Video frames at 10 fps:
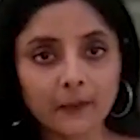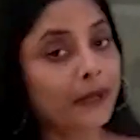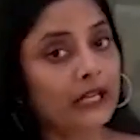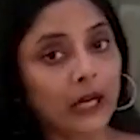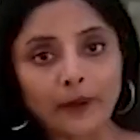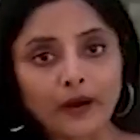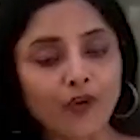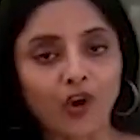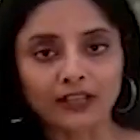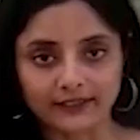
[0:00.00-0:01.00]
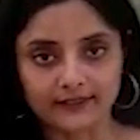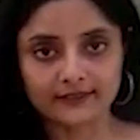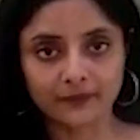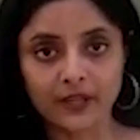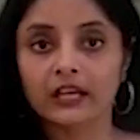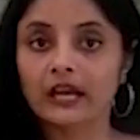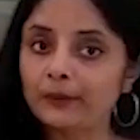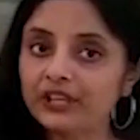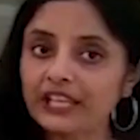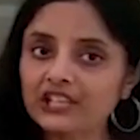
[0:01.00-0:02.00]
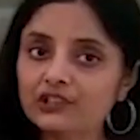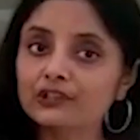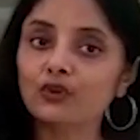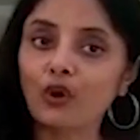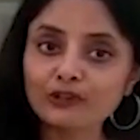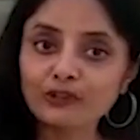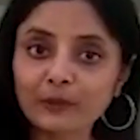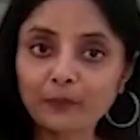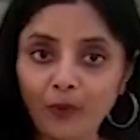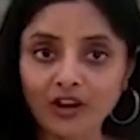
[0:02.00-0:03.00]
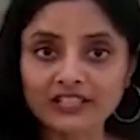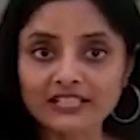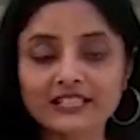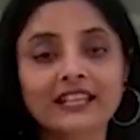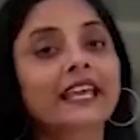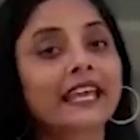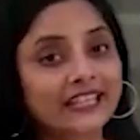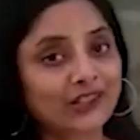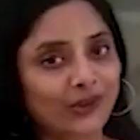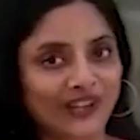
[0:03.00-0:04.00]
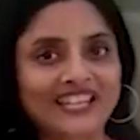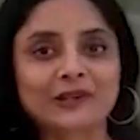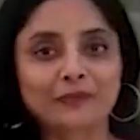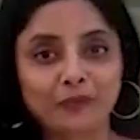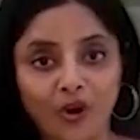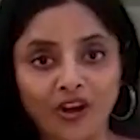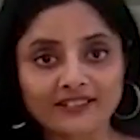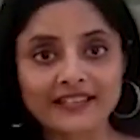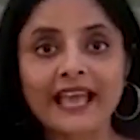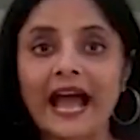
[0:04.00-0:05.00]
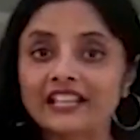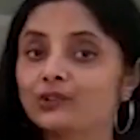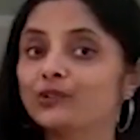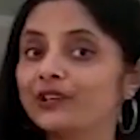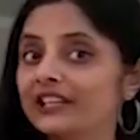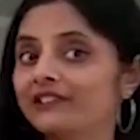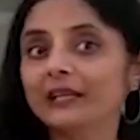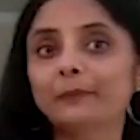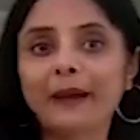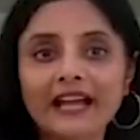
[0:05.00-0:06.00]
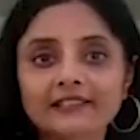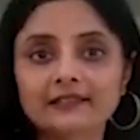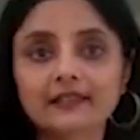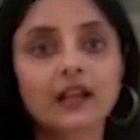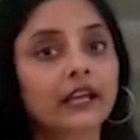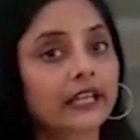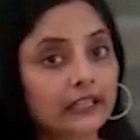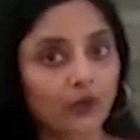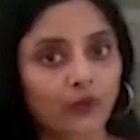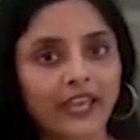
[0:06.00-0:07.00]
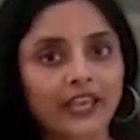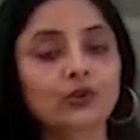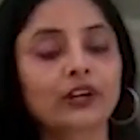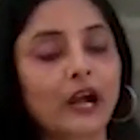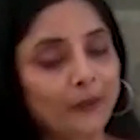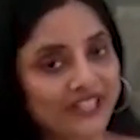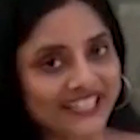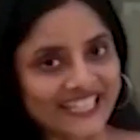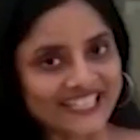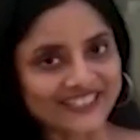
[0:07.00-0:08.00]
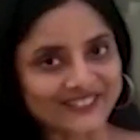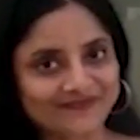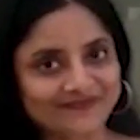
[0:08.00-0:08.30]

But above all this, communication is also important in creating bonds and it really, really matters in the way you are communicating.